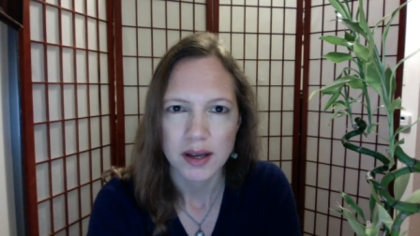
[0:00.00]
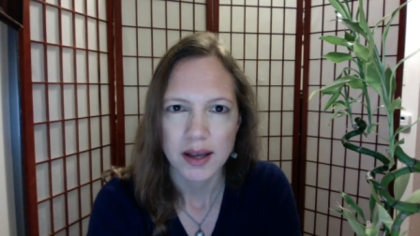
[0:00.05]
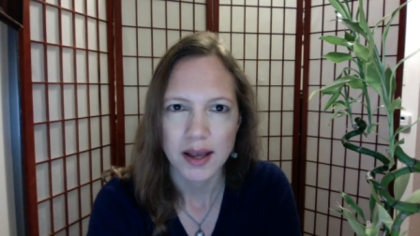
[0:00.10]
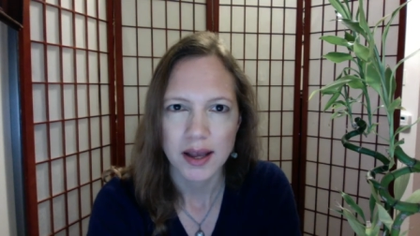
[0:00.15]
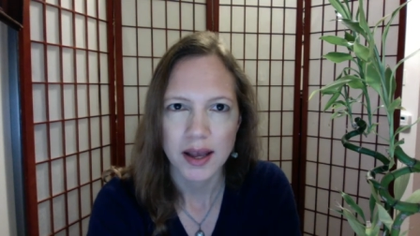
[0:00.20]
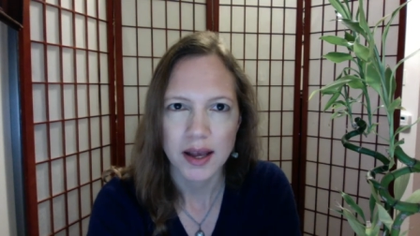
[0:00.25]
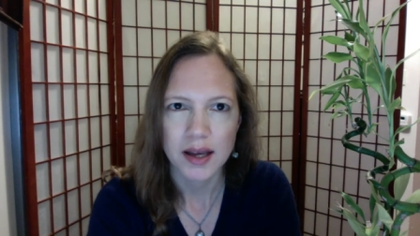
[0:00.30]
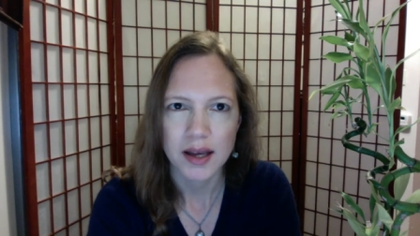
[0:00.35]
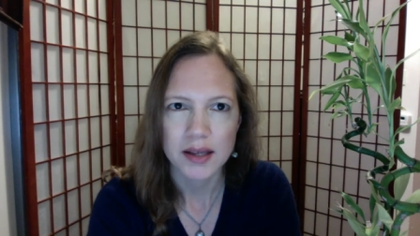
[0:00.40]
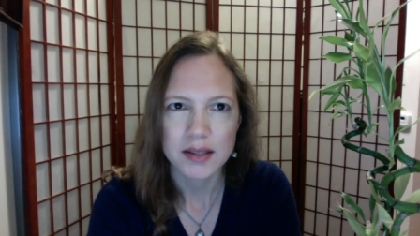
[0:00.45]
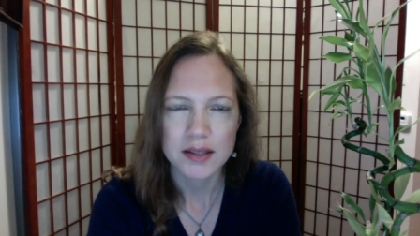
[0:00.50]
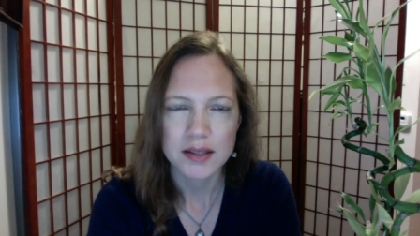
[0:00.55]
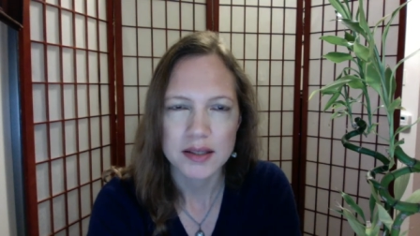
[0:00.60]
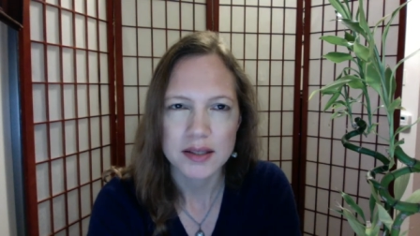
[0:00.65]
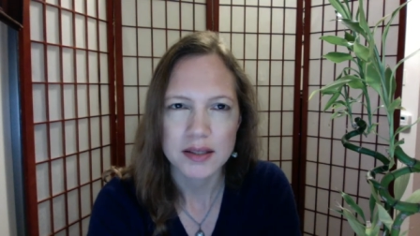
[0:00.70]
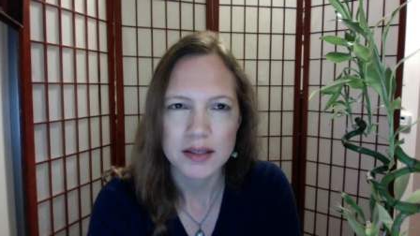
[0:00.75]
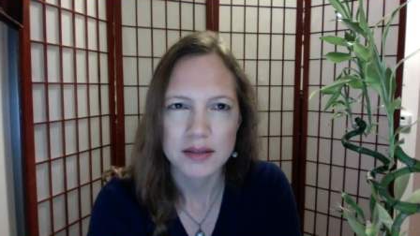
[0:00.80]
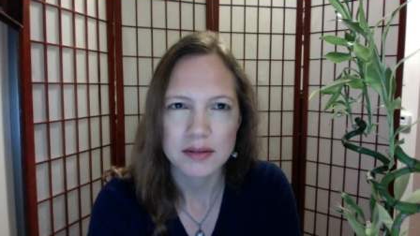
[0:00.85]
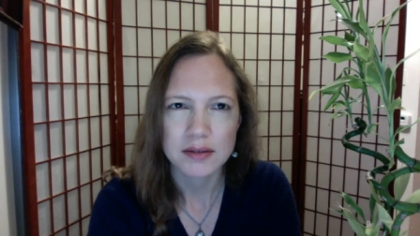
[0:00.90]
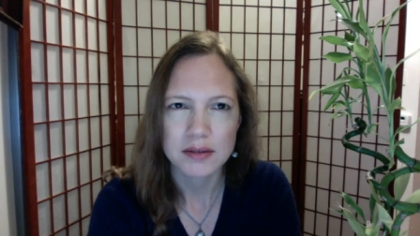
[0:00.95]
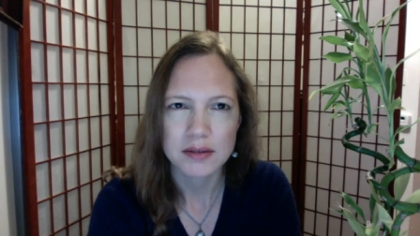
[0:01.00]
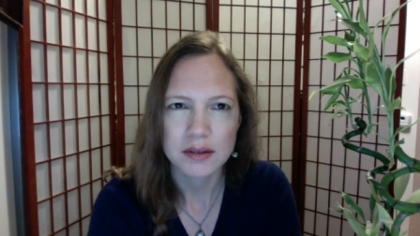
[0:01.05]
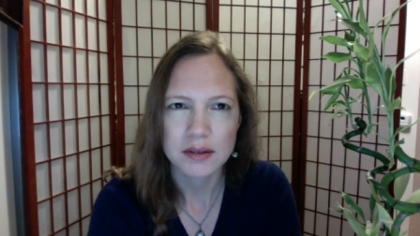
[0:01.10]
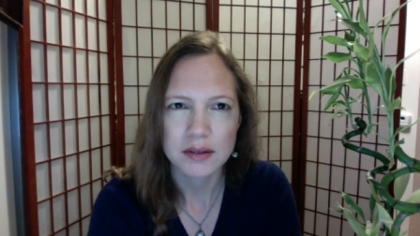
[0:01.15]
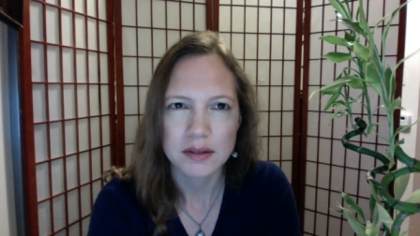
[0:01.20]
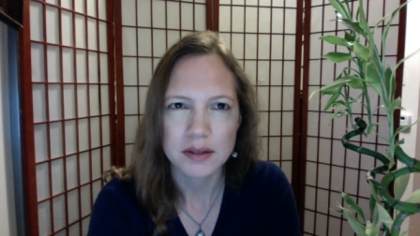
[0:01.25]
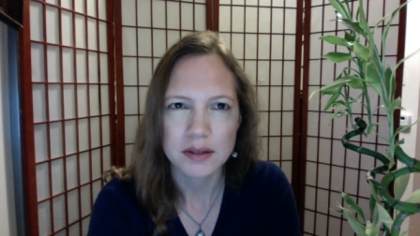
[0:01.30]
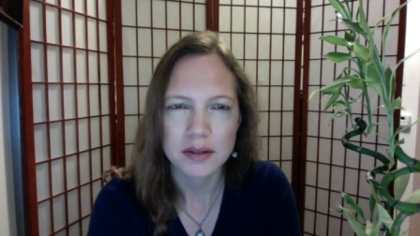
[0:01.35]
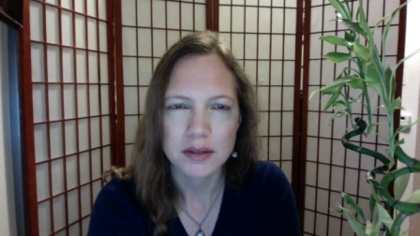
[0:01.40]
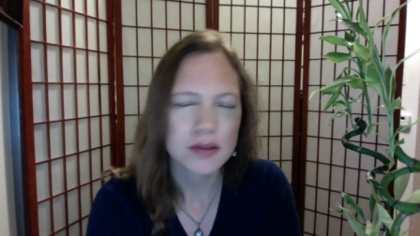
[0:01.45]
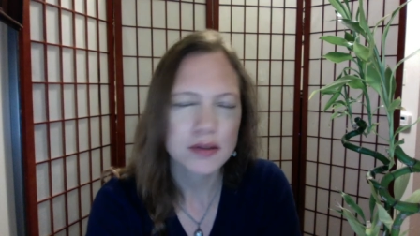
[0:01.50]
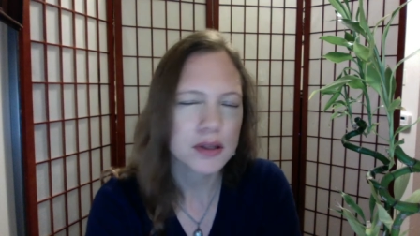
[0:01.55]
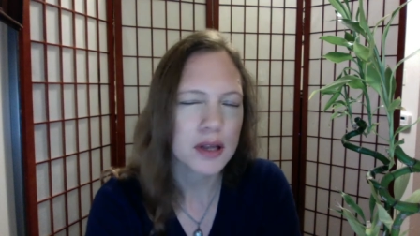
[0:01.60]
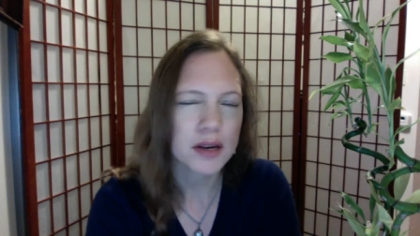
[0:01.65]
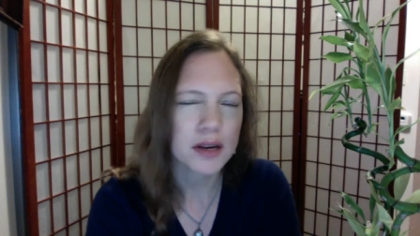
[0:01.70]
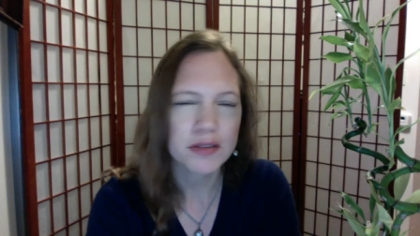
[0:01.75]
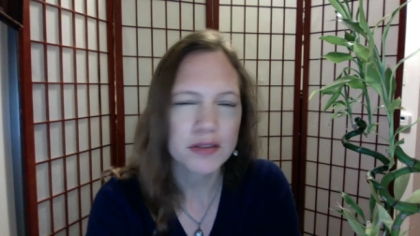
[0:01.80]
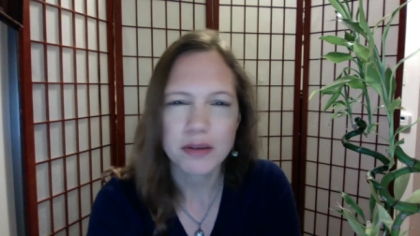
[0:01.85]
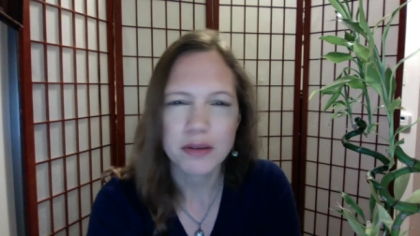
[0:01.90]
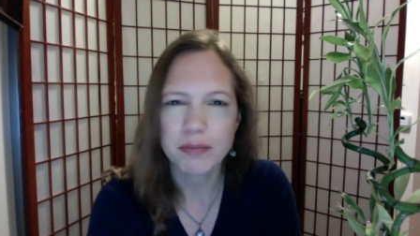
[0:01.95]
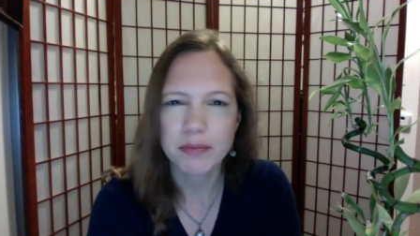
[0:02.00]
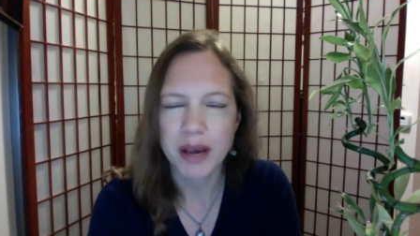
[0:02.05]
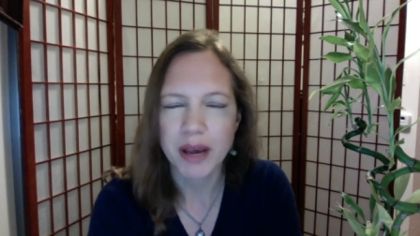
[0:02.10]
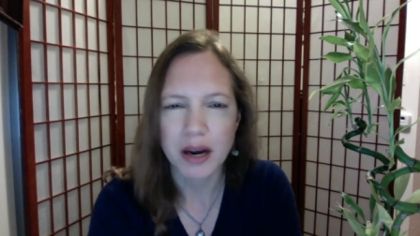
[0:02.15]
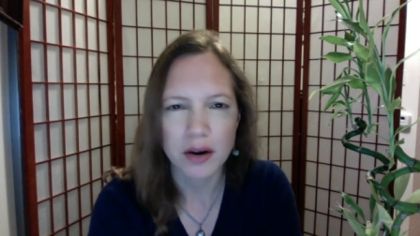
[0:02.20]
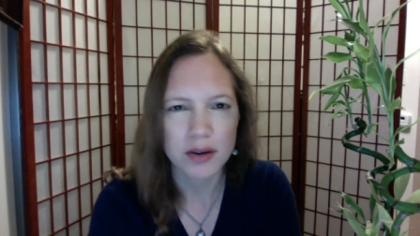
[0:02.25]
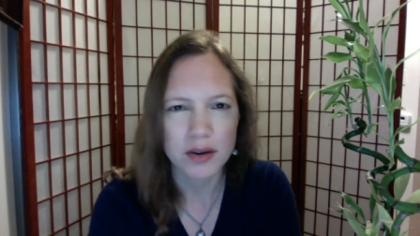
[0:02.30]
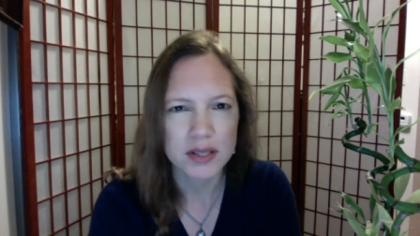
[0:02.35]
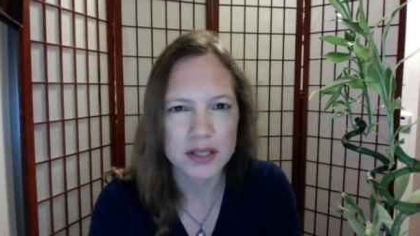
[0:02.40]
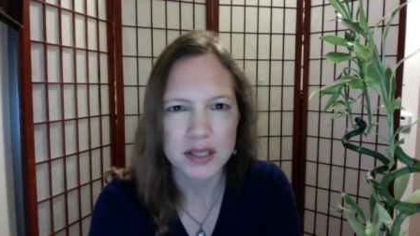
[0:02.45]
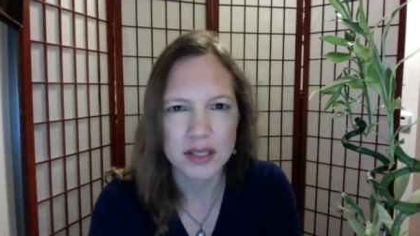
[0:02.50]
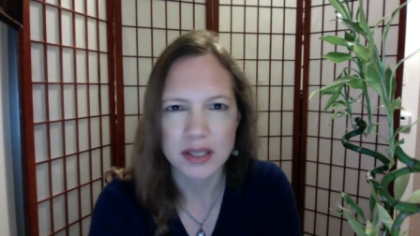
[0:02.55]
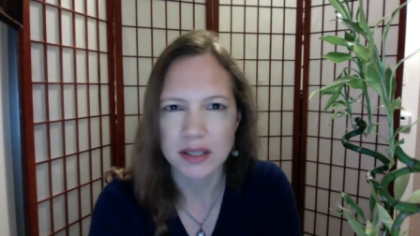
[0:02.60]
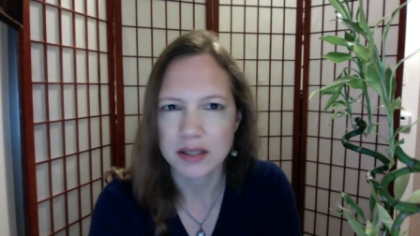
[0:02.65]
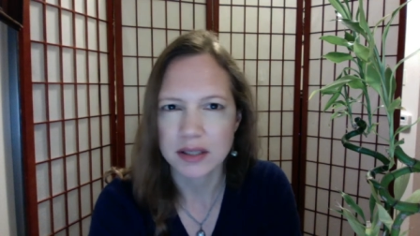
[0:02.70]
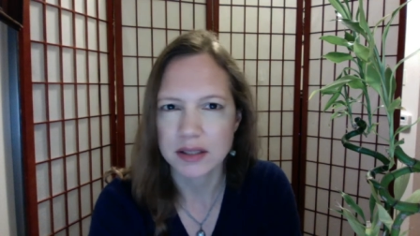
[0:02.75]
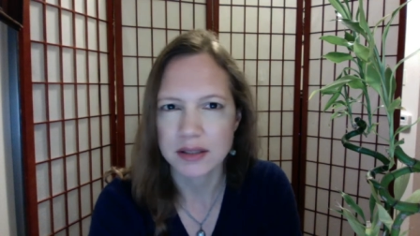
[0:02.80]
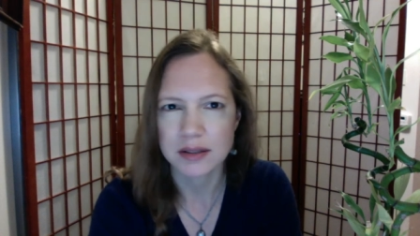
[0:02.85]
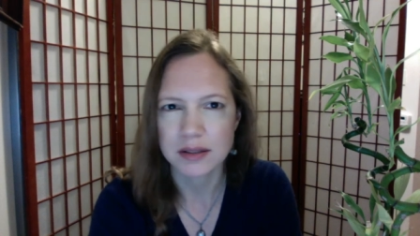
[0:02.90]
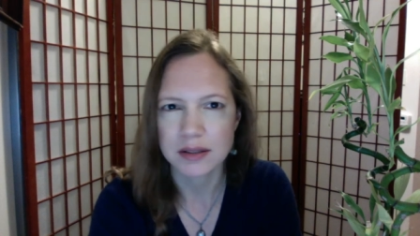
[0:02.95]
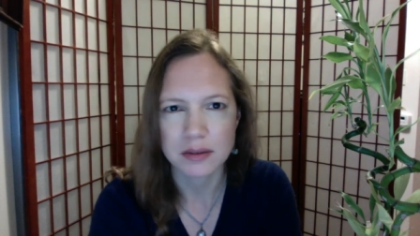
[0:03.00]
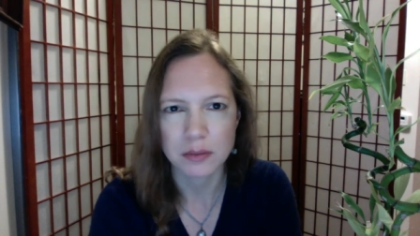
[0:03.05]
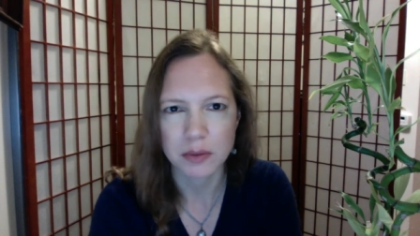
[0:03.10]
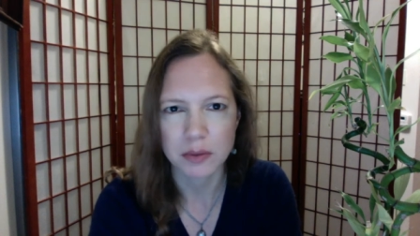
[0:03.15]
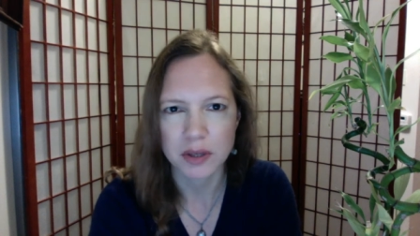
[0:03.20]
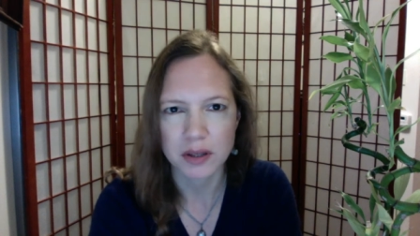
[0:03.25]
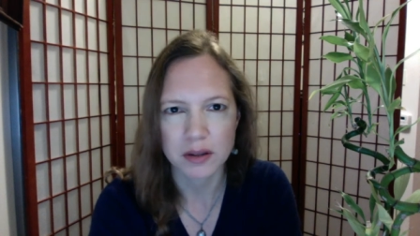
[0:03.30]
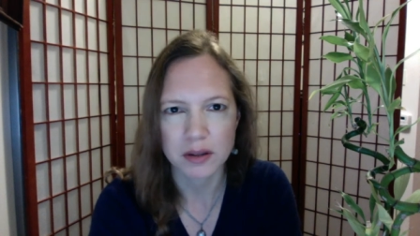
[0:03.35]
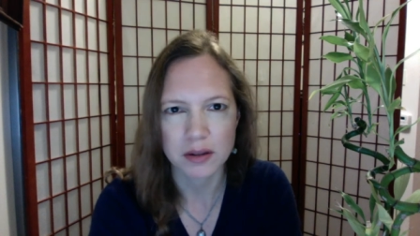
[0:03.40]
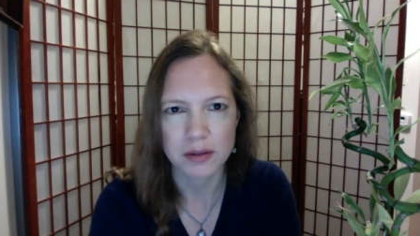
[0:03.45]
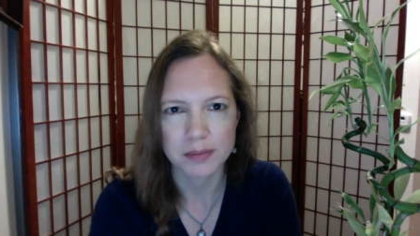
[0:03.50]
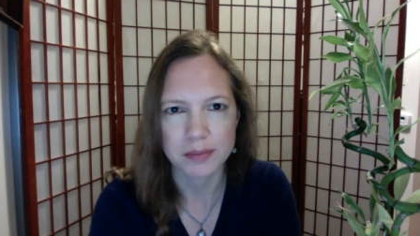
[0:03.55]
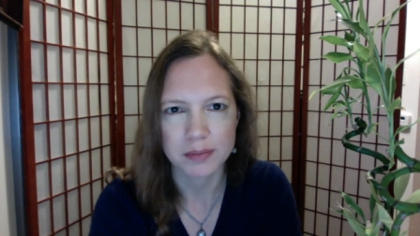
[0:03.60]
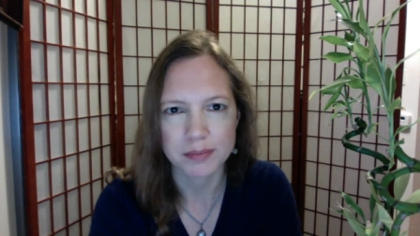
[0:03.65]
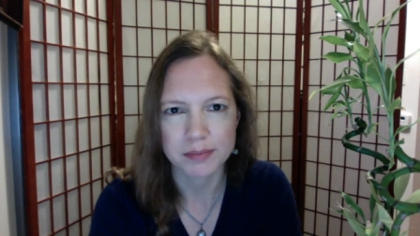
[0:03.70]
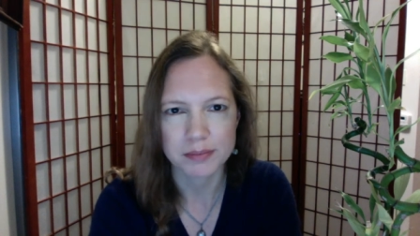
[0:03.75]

And there's a lot of comparison with